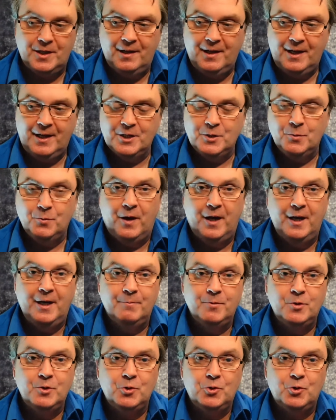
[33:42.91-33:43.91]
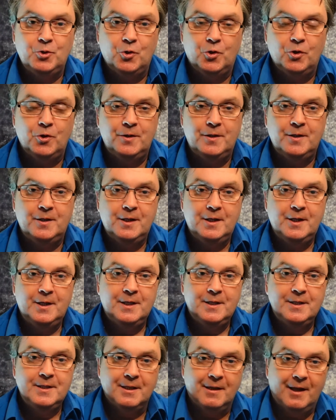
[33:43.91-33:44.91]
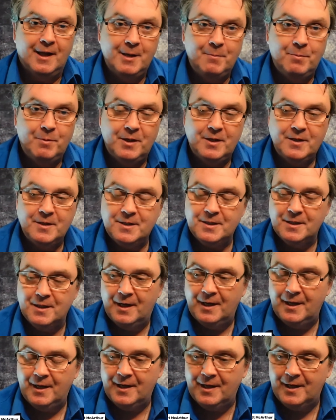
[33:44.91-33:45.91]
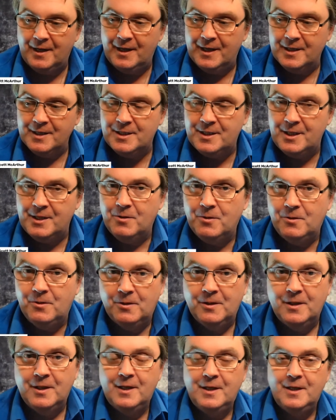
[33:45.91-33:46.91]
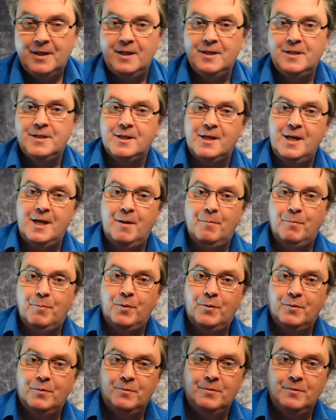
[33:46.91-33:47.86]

And I think it's why I'm so drawn to libraries, and I, and I still escape,